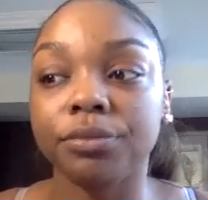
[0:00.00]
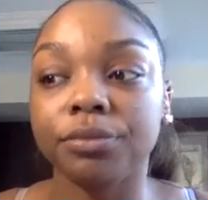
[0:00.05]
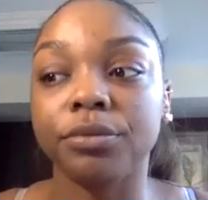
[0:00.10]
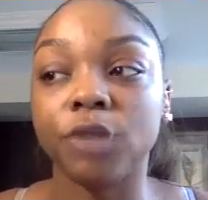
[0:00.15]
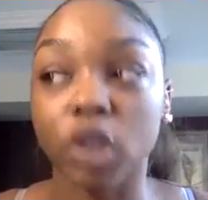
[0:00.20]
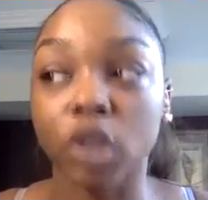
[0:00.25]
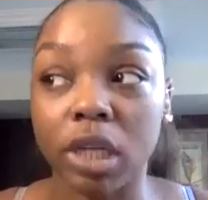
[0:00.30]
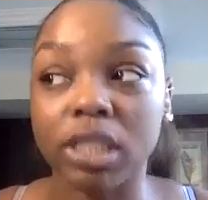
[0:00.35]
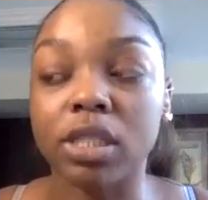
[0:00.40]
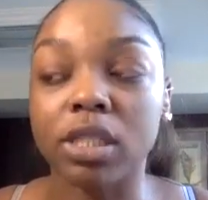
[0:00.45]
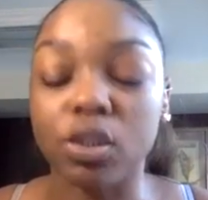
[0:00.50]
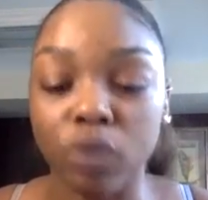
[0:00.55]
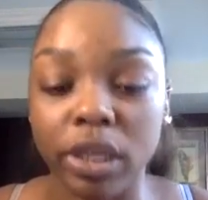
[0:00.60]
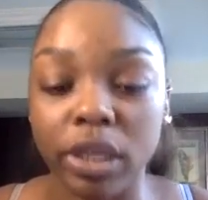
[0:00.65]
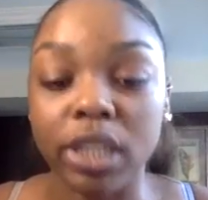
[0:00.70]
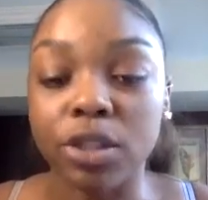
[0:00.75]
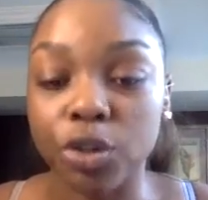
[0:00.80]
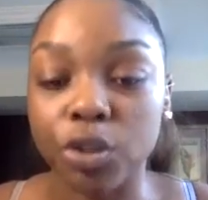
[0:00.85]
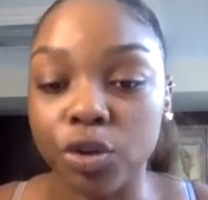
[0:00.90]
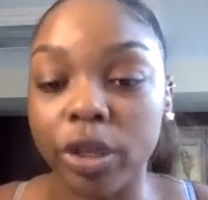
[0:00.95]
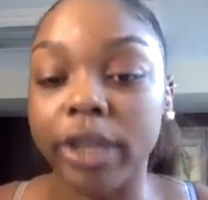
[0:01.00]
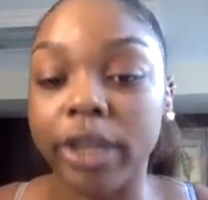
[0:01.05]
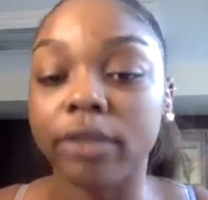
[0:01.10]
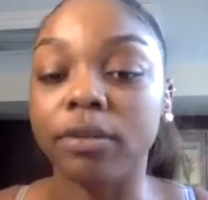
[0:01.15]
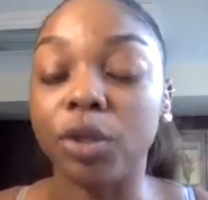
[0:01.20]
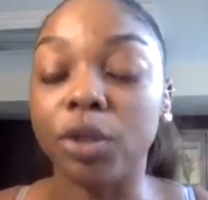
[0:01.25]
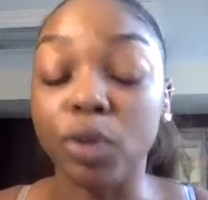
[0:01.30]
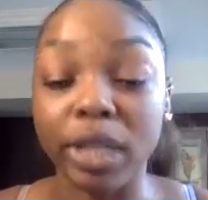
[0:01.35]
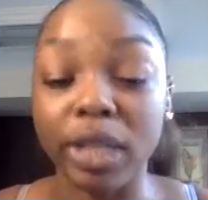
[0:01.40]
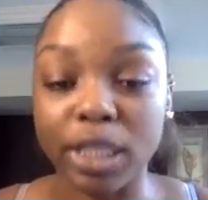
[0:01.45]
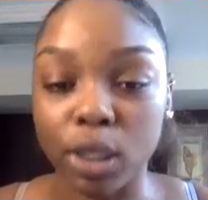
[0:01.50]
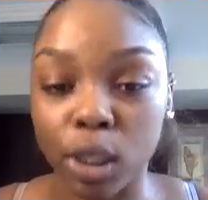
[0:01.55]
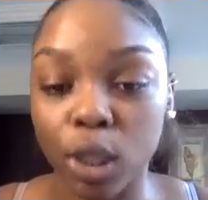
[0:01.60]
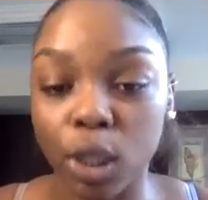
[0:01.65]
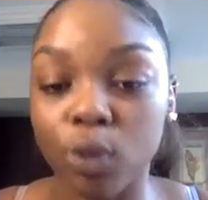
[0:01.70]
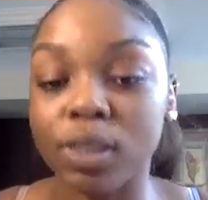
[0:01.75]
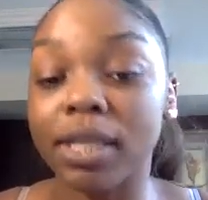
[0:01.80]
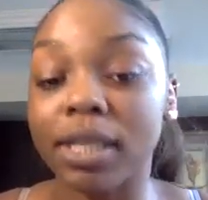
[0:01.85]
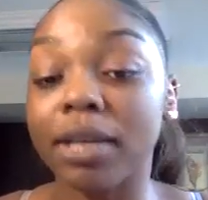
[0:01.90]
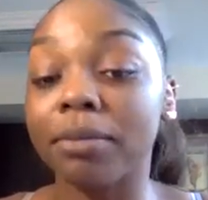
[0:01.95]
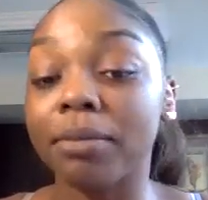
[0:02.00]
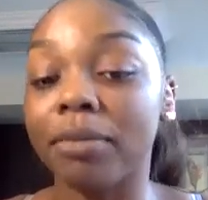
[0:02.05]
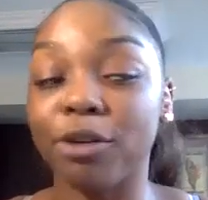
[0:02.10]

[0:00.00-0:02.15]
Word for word: Your cousin's ready to trade. You need to close him."